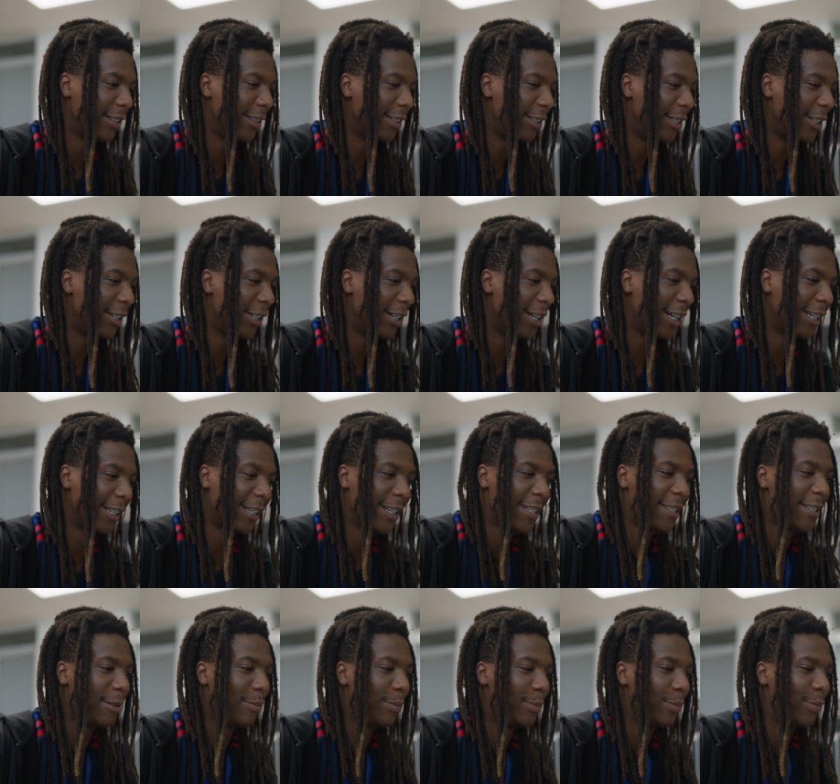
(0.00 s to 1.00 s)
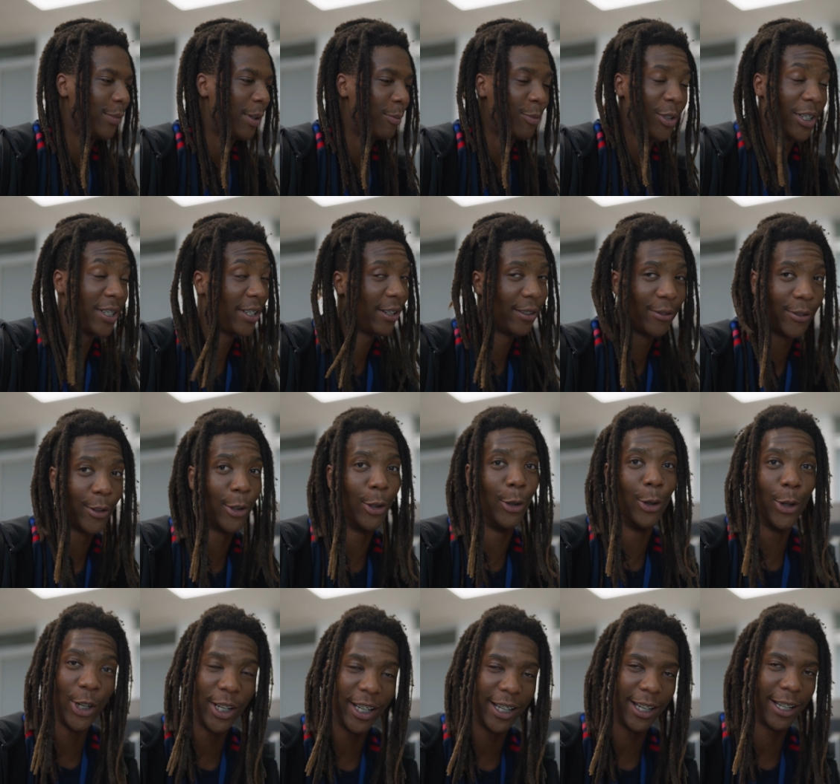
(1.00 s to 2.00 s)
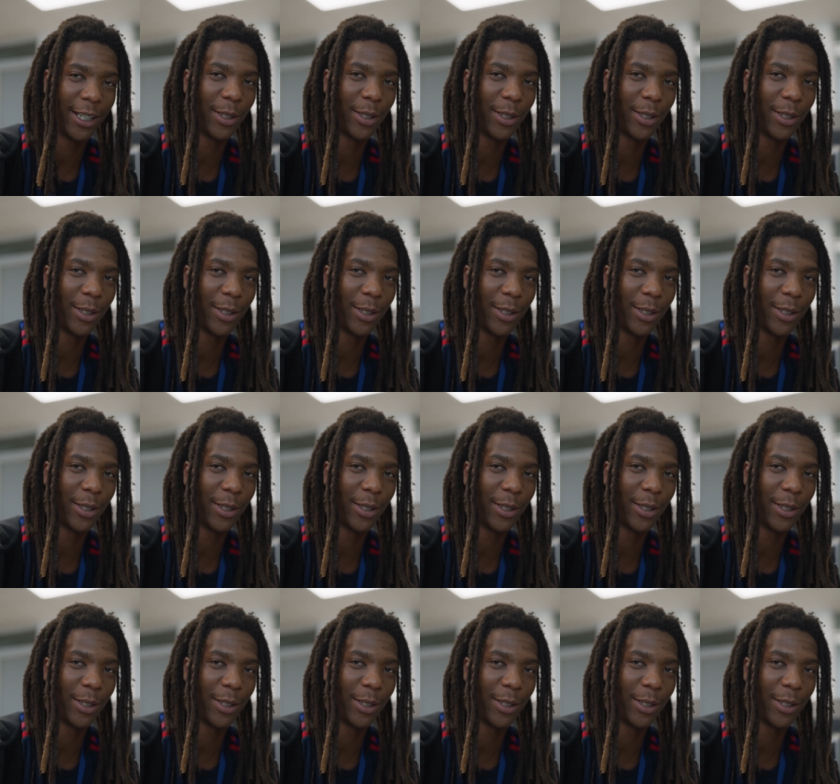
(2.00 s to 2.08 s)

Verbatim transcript: uh, I guess I'm, I'm just here for the learning